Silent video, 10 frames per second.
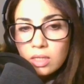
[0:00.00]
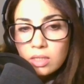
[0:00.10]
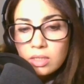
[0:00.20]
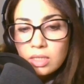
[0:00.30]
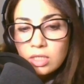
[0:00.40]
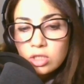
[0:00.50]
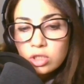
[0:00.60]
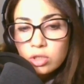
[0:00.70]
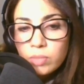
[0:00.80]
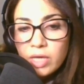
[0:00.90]
need
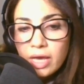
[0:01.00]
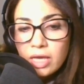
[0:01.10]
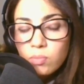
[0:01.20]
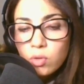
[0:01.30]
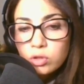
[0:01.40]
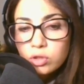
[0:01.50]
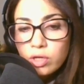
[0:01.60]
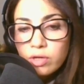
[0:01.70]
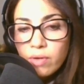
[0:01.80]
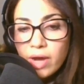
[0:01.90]
to be able to
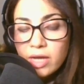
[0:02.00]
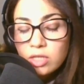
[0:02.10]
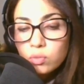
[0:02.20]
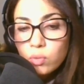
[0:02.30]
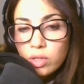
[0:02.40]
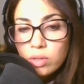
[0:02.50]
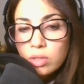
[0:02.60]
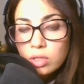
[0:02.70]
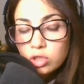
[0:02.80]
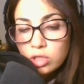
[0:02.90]
interact with
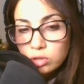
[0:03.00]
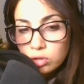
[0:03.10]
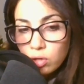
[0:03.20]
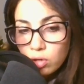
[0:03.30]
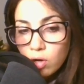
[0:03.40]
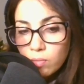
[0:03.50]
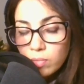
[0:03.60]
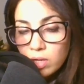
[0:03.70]
chess.com.